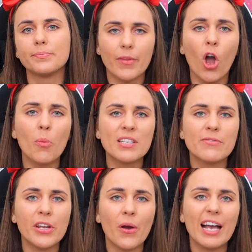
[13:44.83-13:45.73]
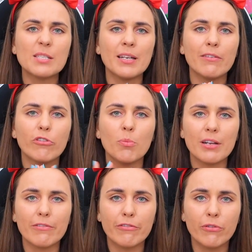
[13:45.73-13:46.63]
I hope this video has been
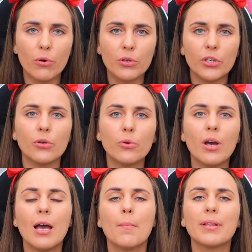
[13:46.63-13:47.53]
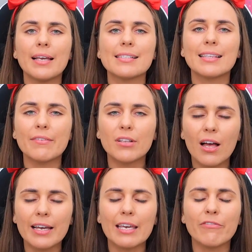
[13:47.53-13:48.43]
informative for you. Please leave a
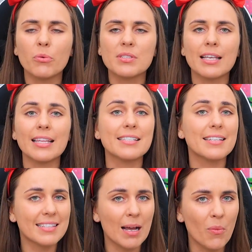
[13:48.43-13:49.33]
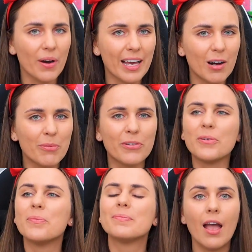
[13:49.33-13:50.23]
like if it was at least somewhat
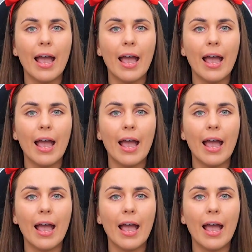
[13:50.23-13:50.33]
helpful.